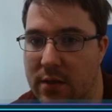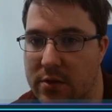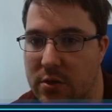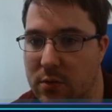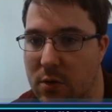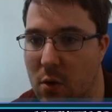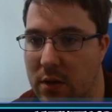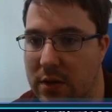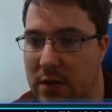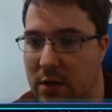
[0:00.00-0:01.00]
to go a
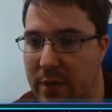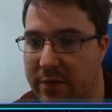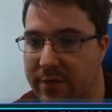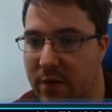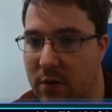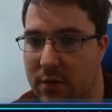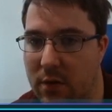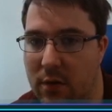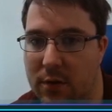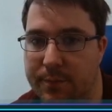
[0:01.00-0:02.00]
little bit
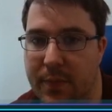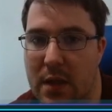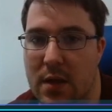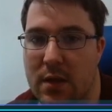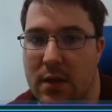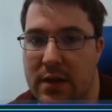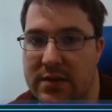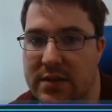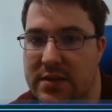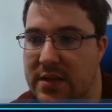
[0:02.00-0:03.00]
further is
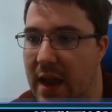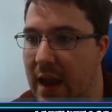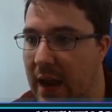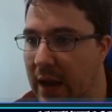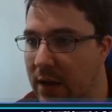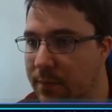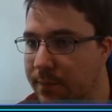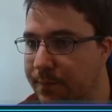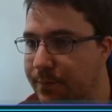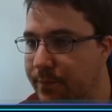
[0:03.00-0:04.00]
to say
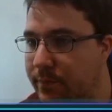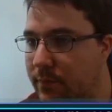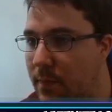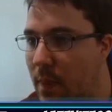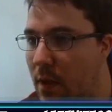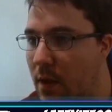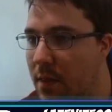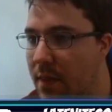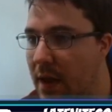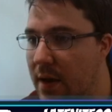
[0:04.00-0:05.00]

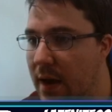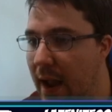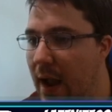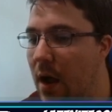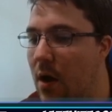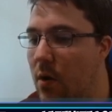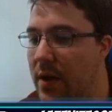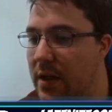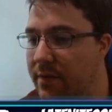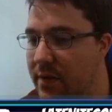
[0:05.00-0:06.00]
that now
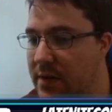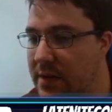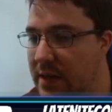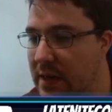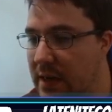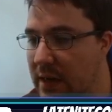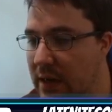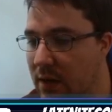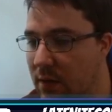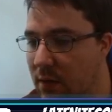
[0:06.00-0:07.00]
if
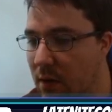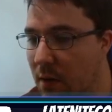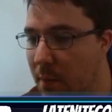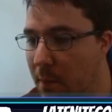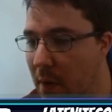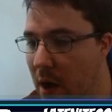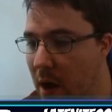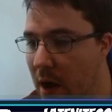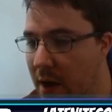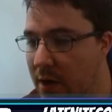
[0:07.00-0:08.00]
d
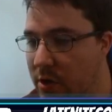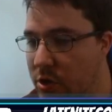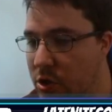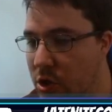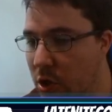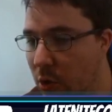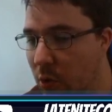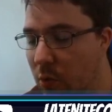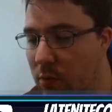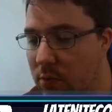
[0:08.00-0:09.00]
mod
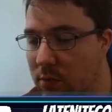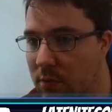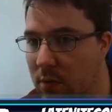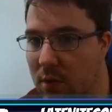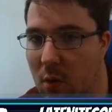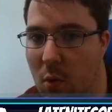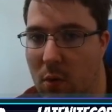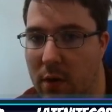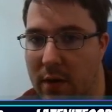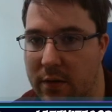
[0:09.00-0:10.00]
2,
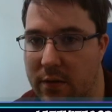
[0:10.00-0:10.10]
or